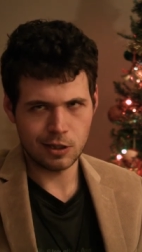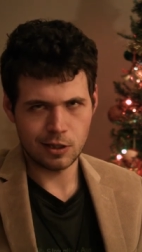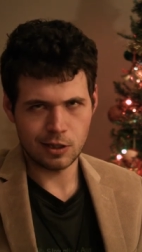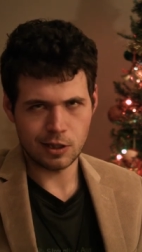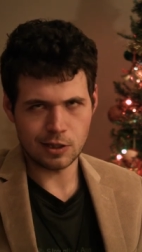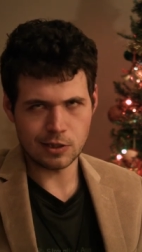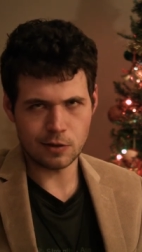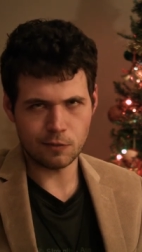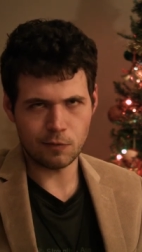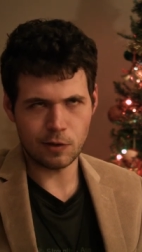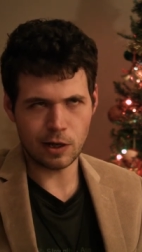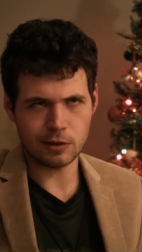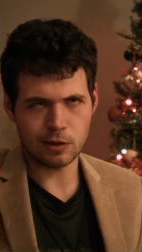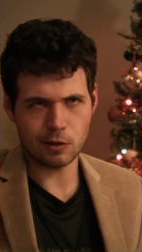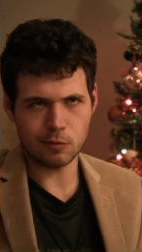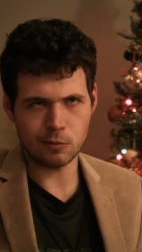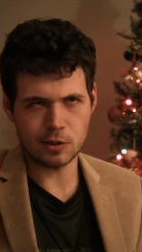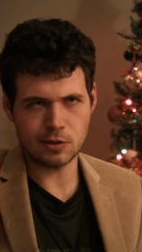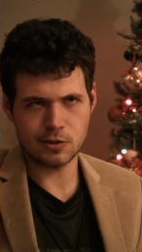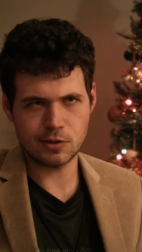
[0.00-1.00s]
is the fact that
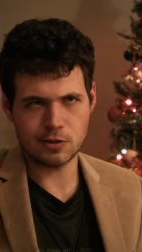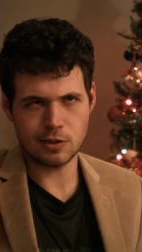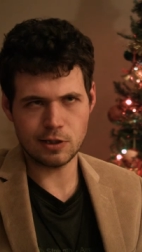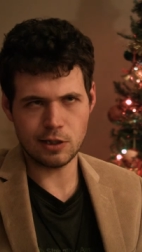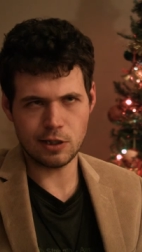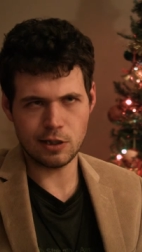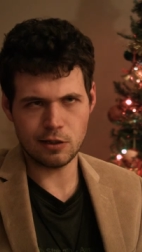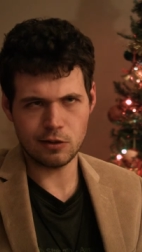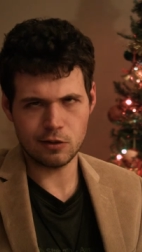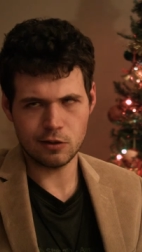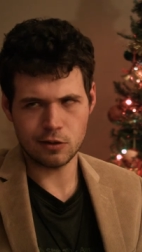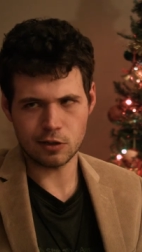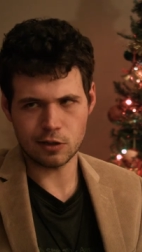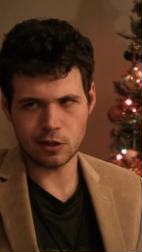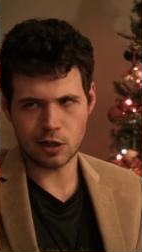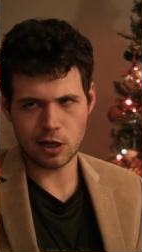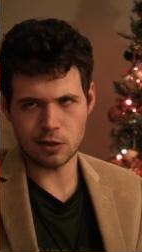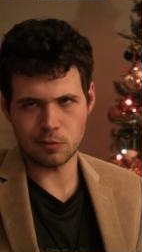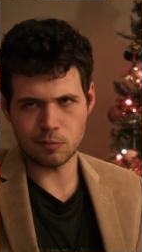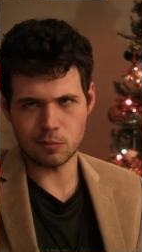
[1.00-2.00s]
we see
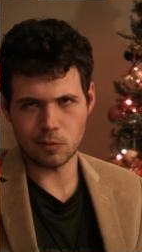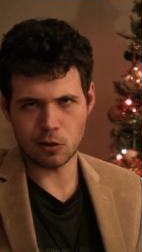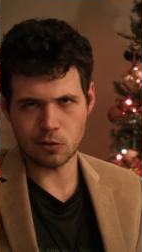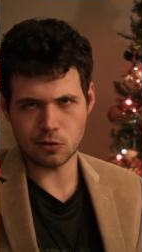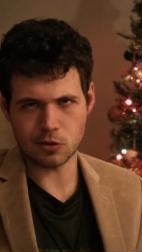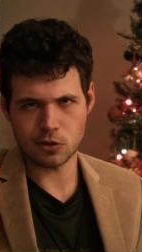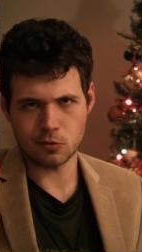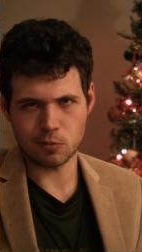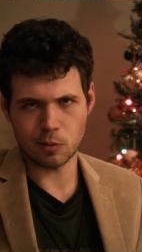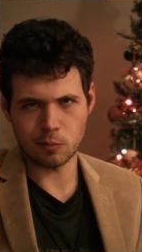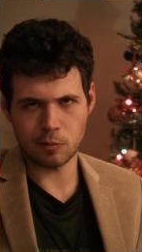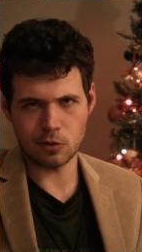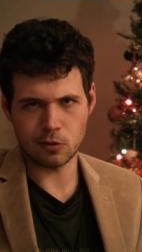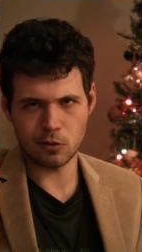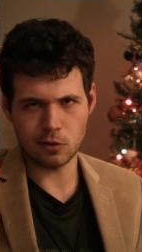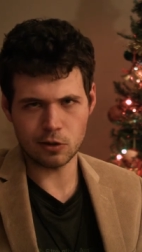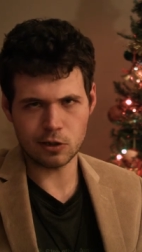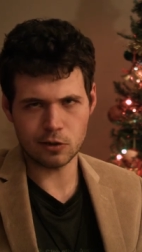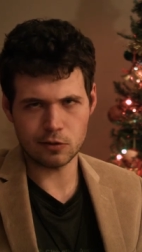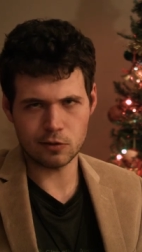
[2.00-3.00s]
God most when we
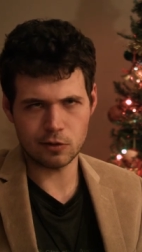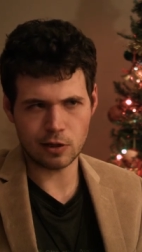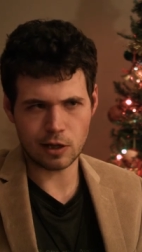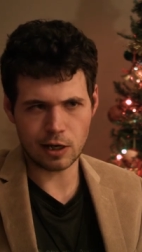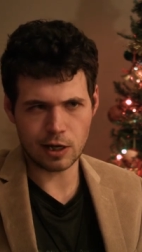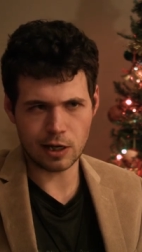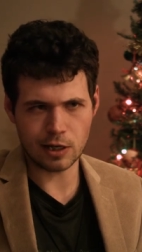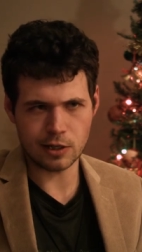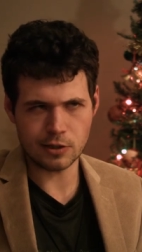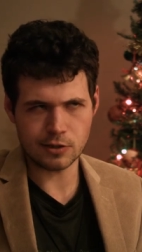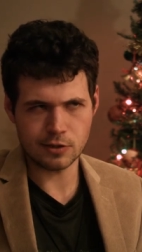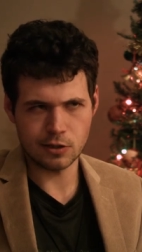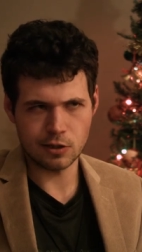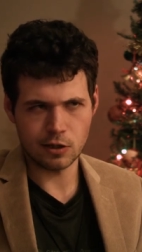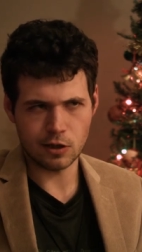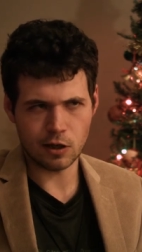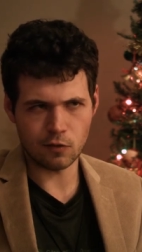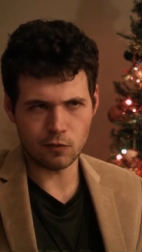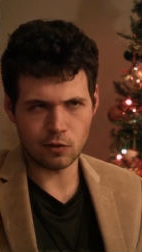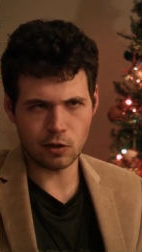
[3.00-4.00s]
look into the eyes
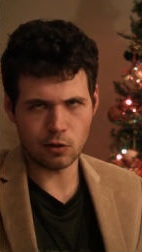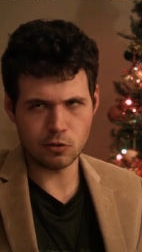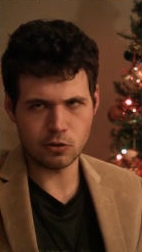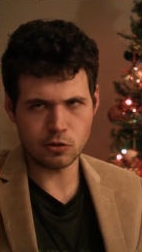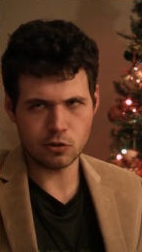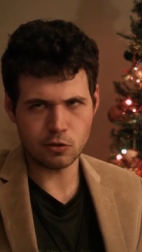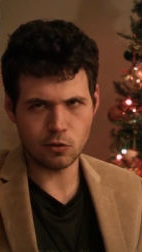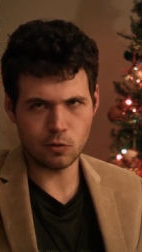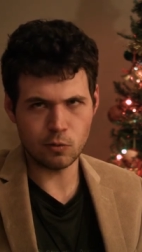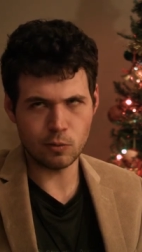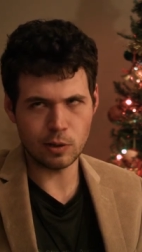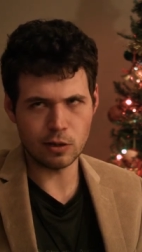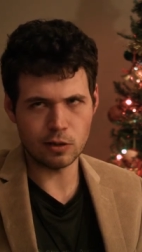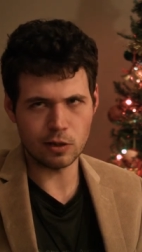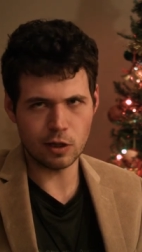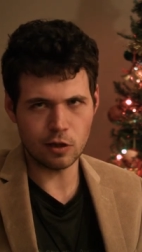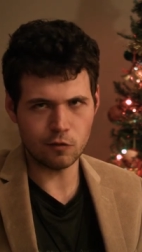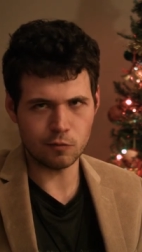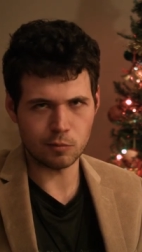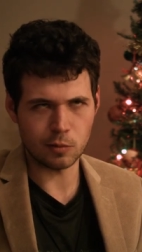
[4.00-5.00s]
of those who we
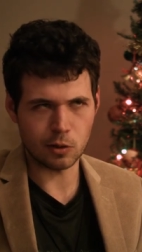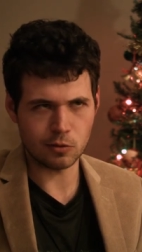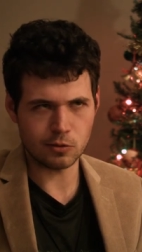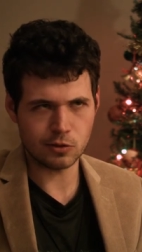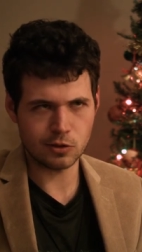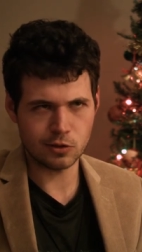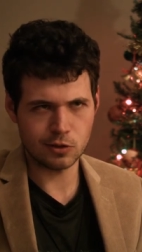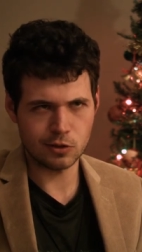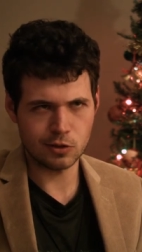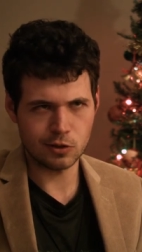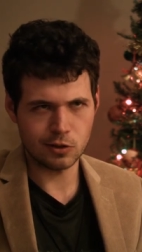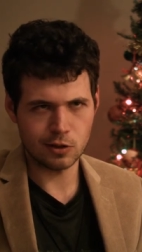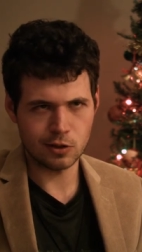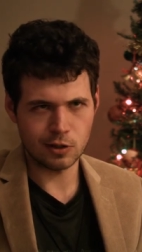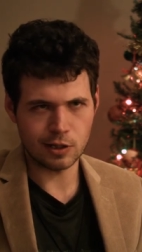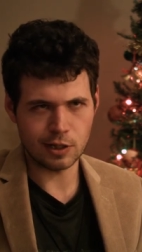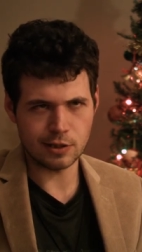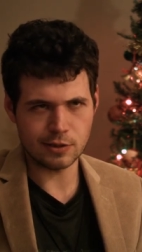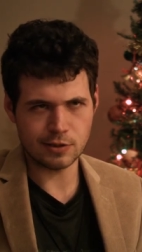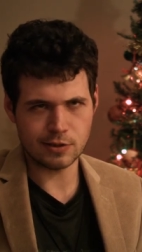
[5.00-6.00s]
love most
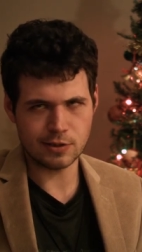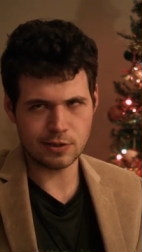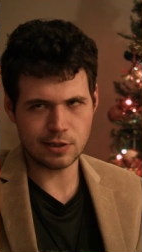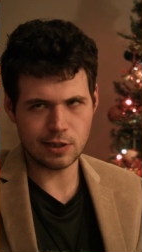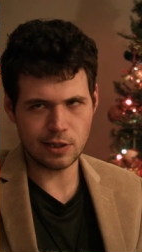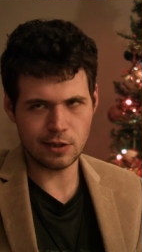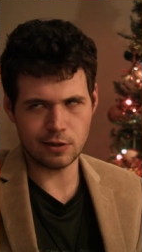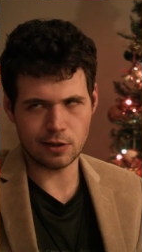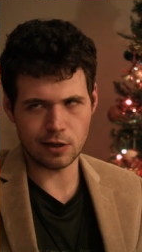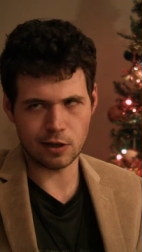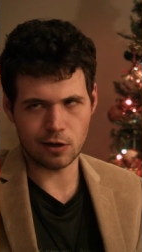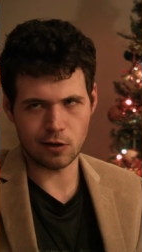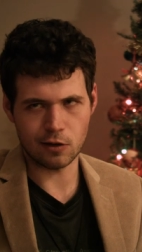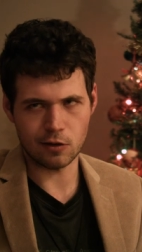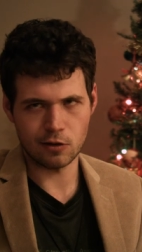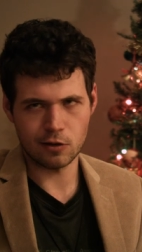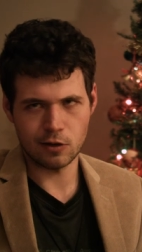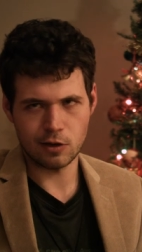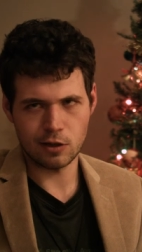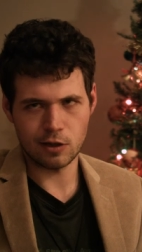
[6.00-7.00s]
and see there
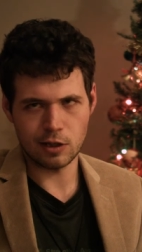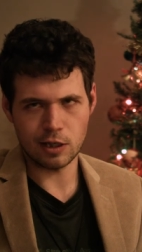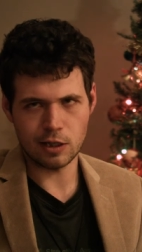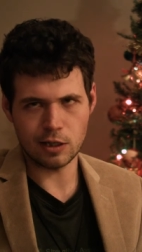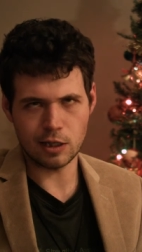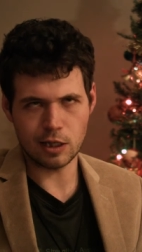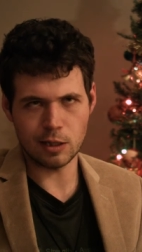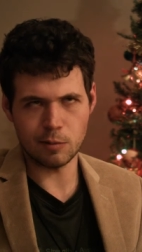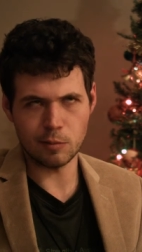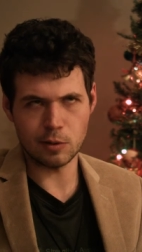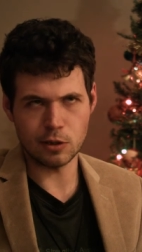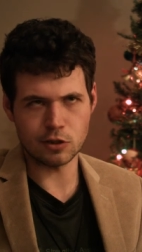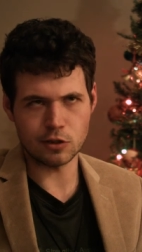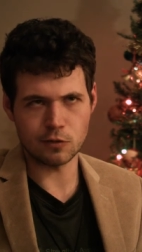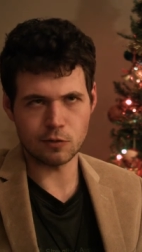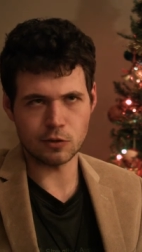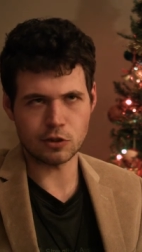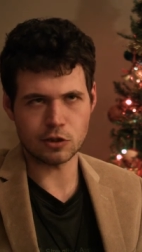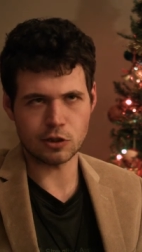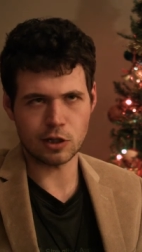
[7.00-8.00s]
an image
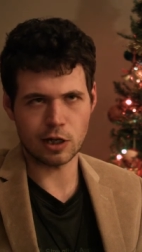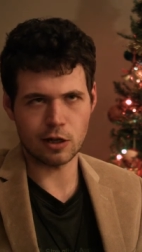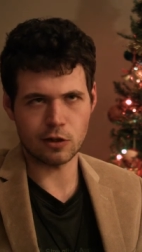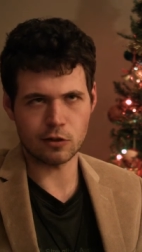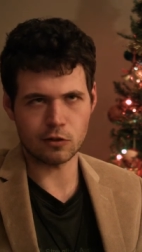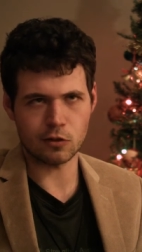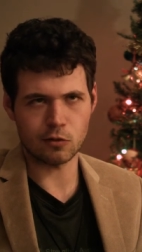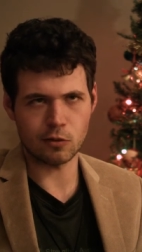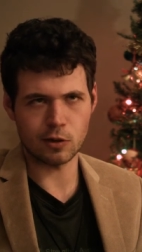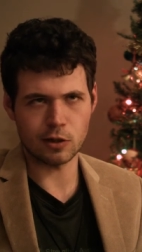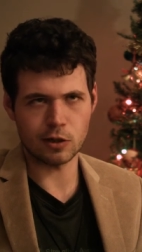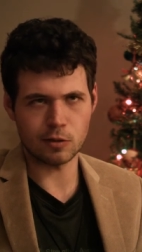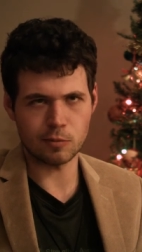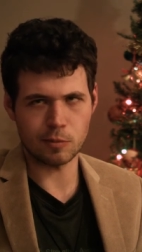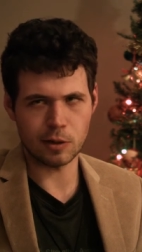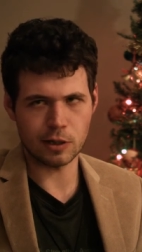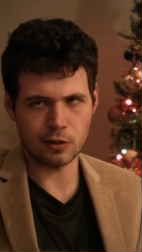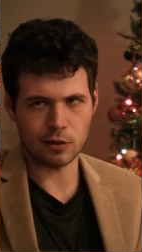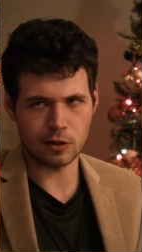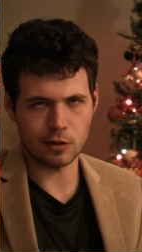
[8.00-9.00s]
of a child created
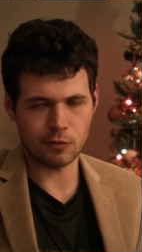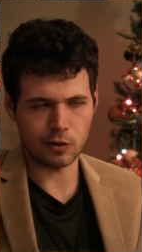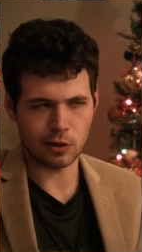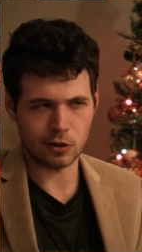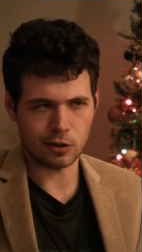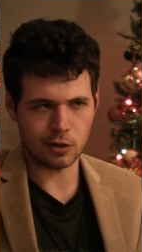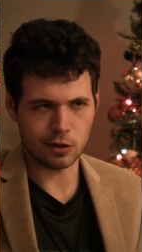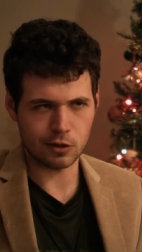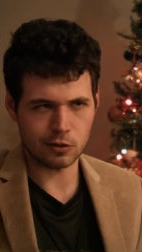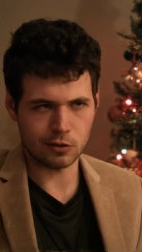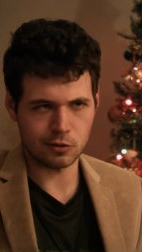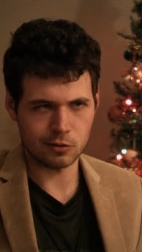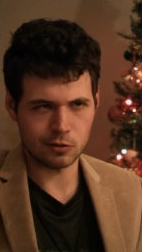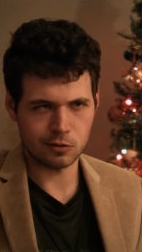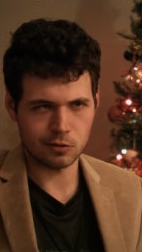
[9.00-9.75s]
by the living God.